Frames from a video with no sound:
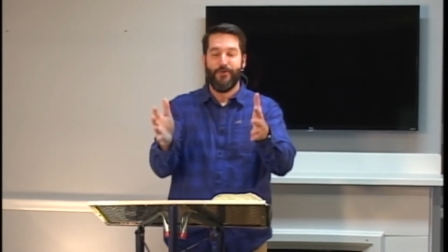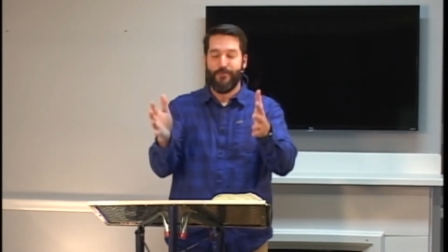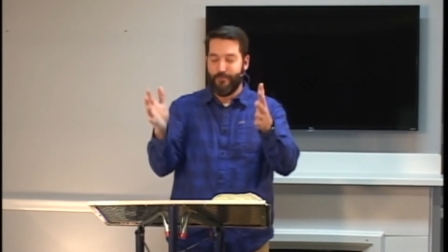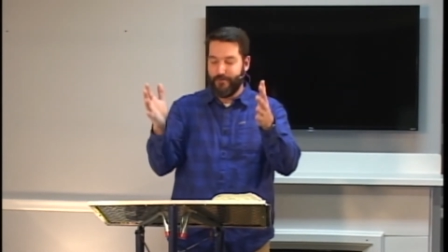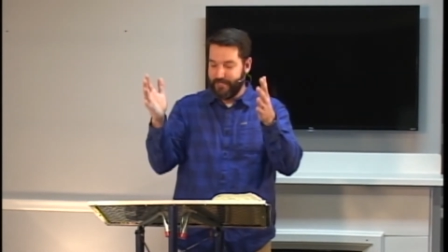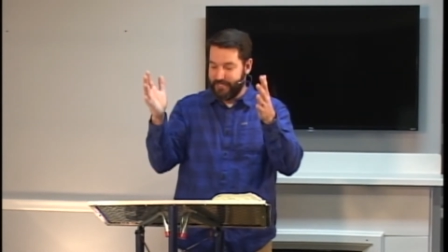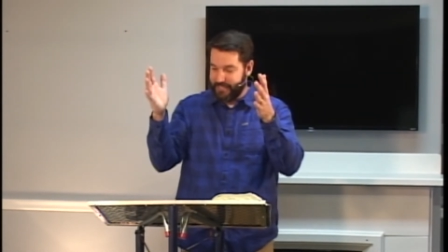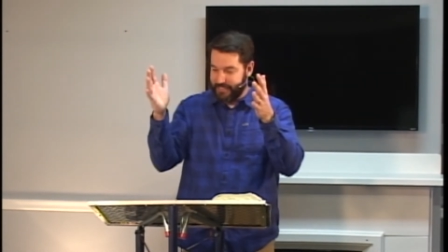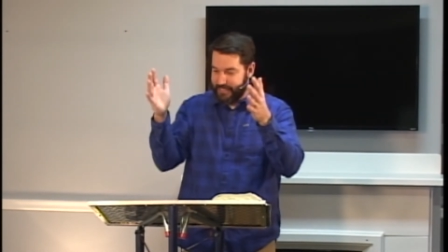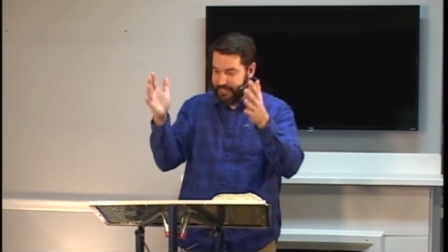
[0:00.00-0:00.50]

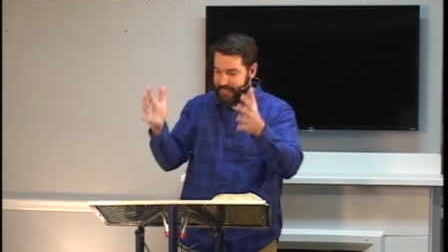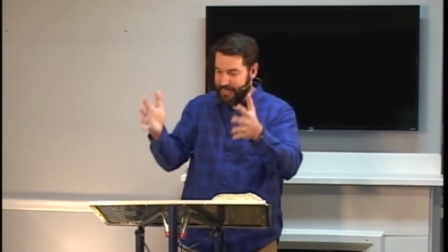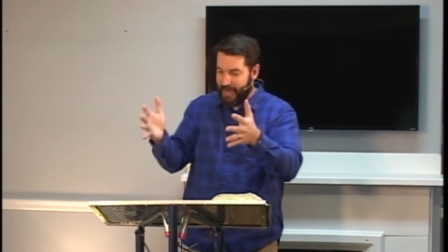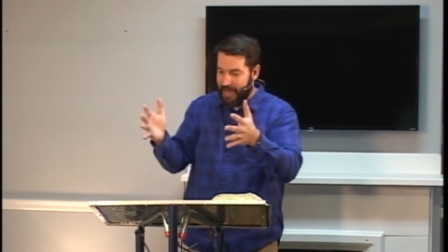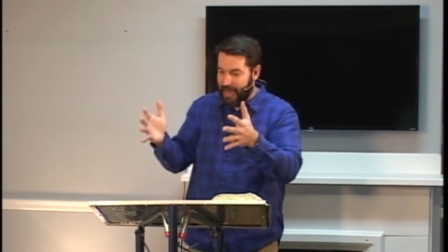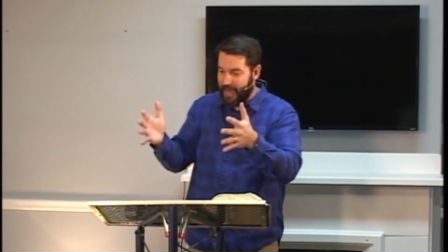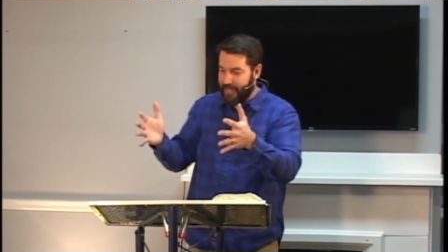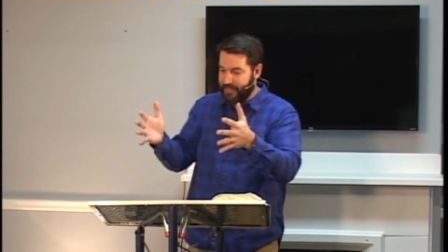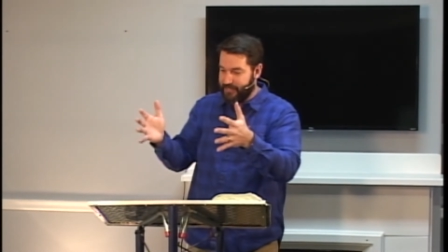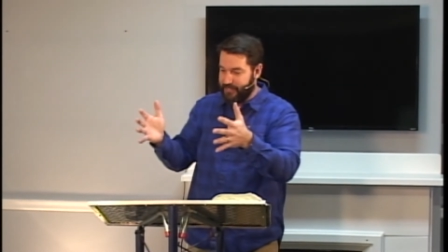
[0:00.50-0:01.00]
with
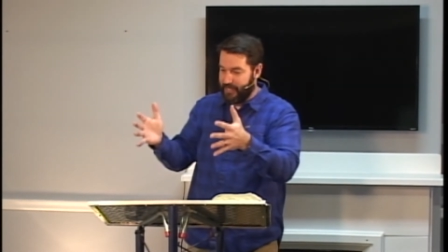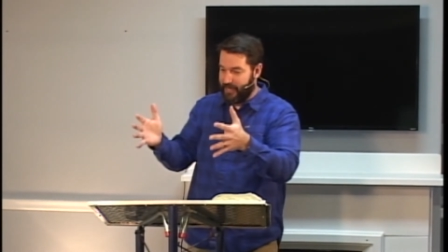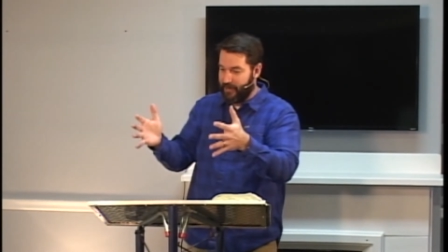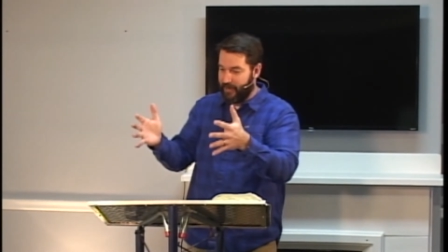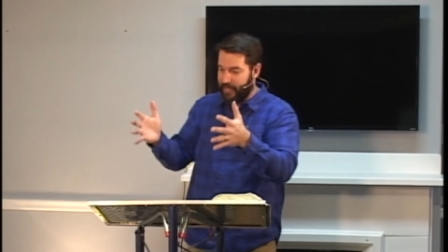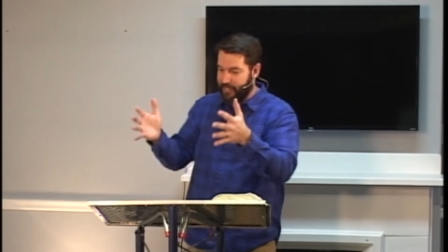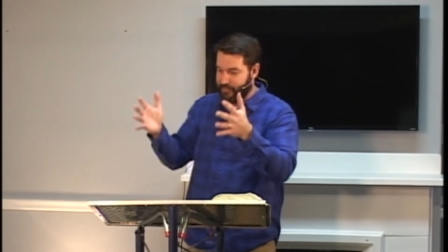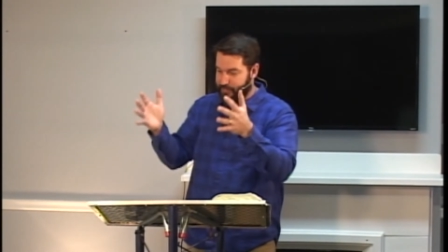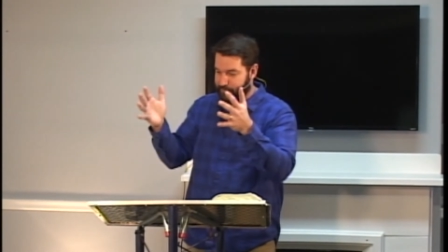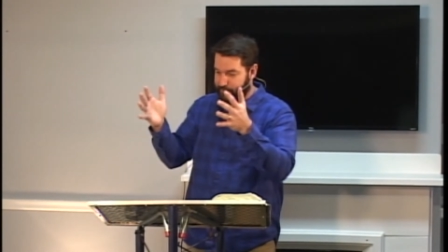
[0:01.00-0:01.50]
God
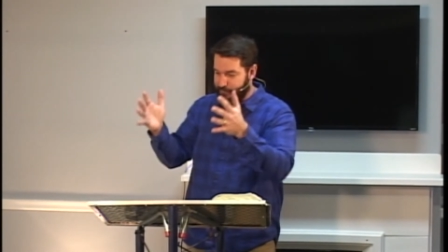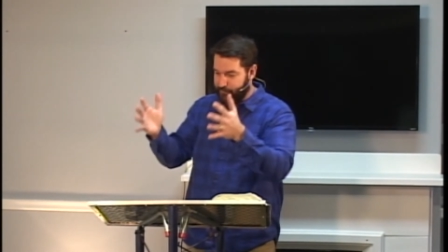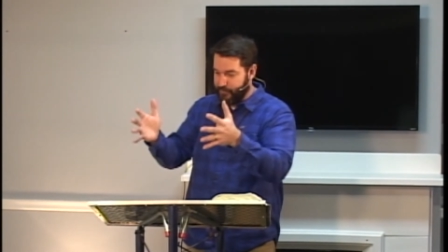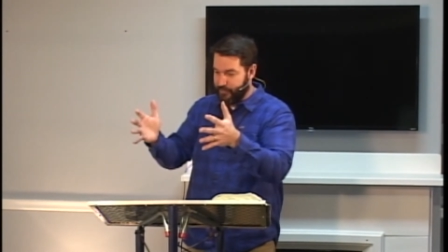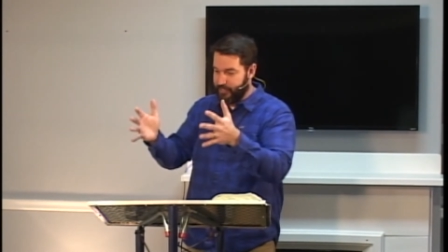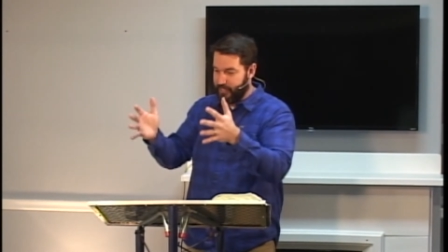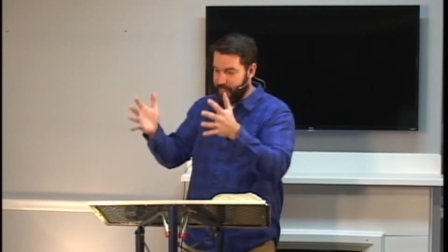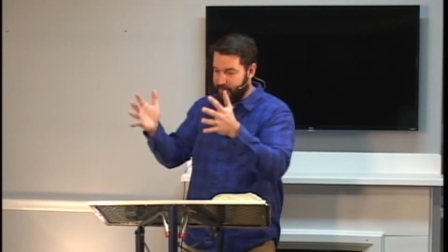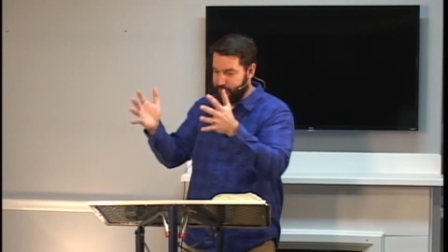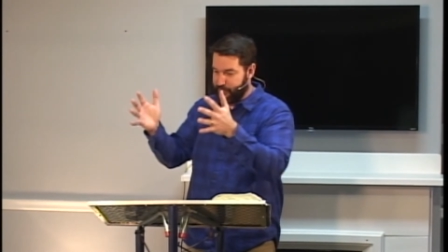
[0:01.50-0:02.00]
there at the
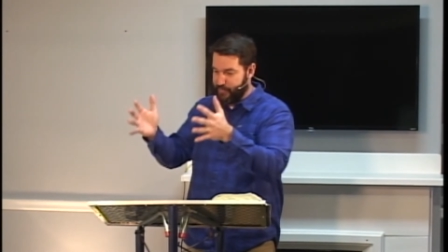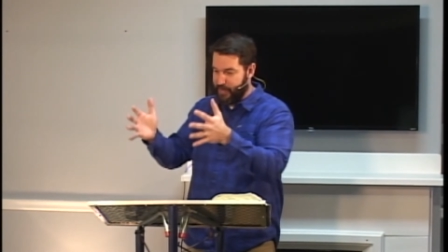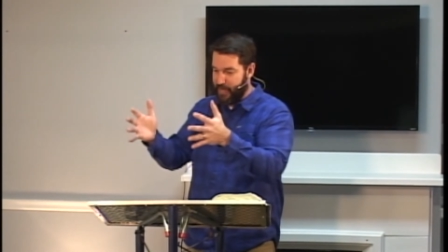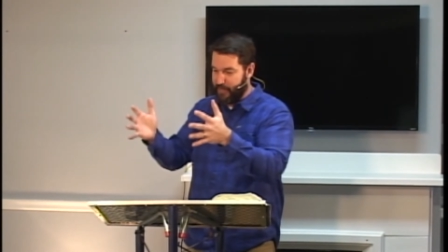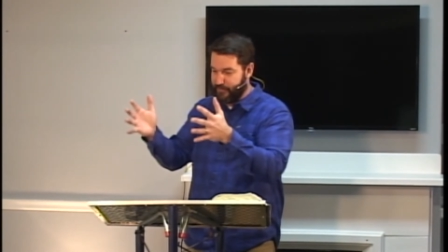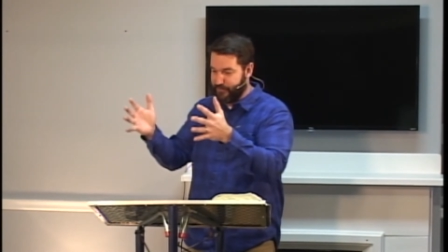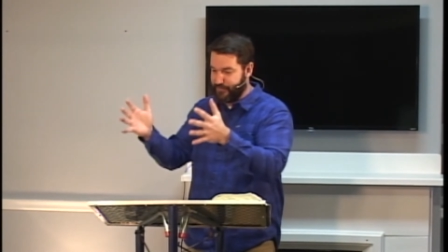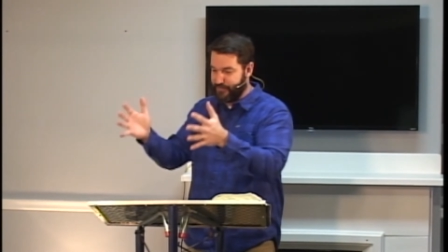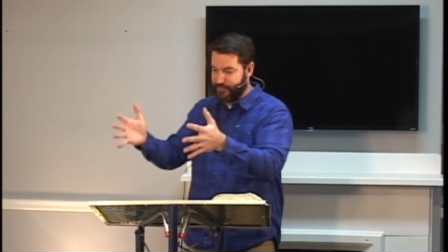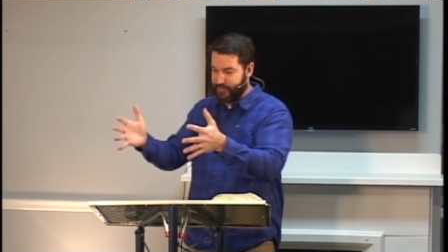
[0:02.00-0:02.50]
foot of
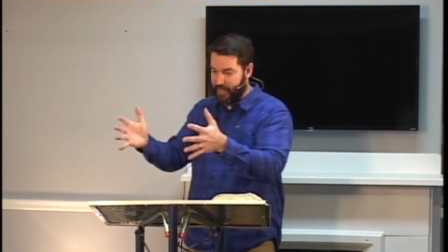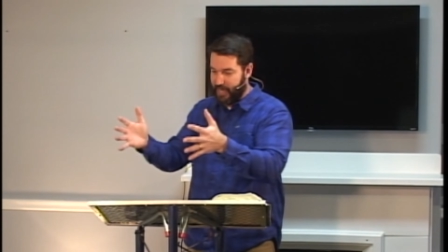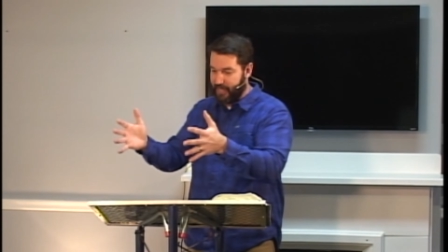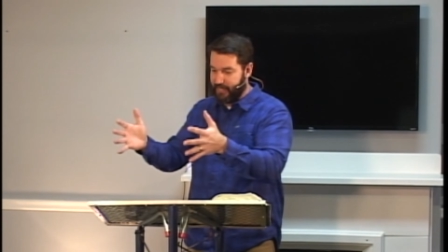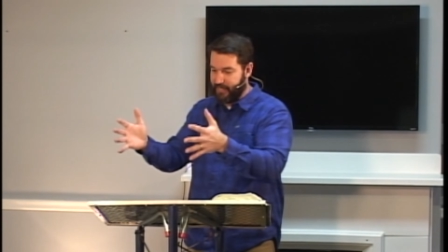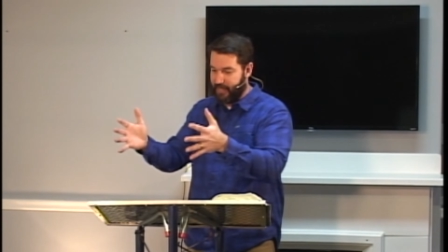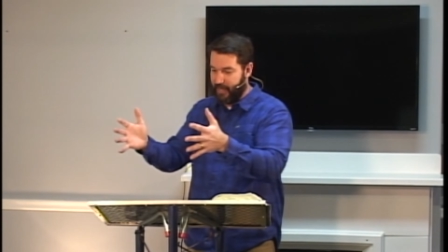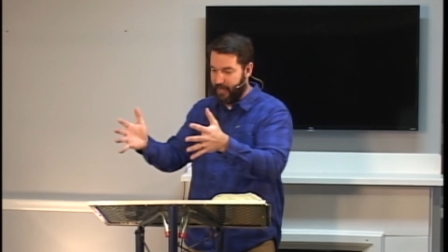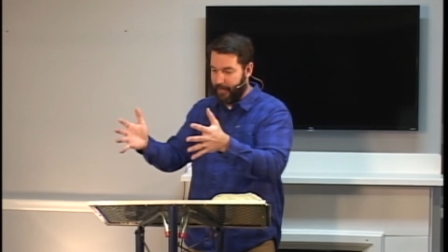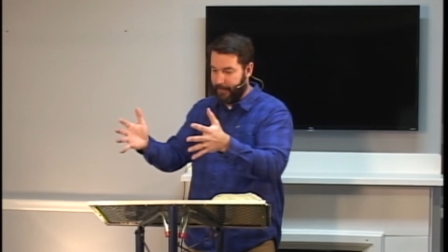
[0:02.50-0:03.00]
Mount
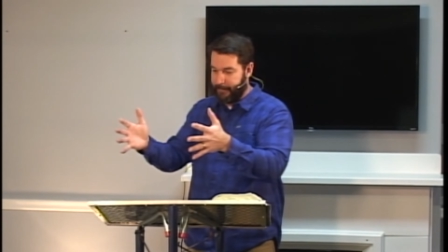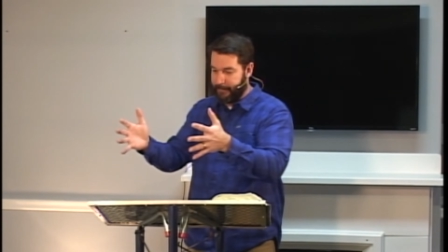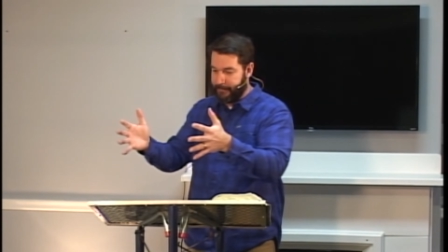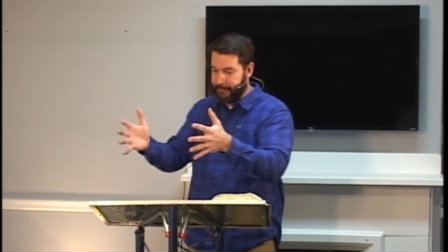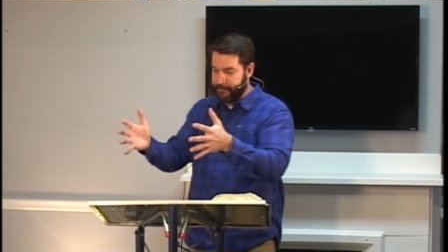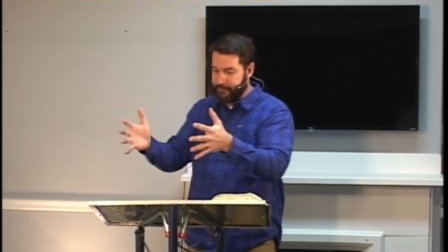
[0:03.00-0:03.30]
Sinai.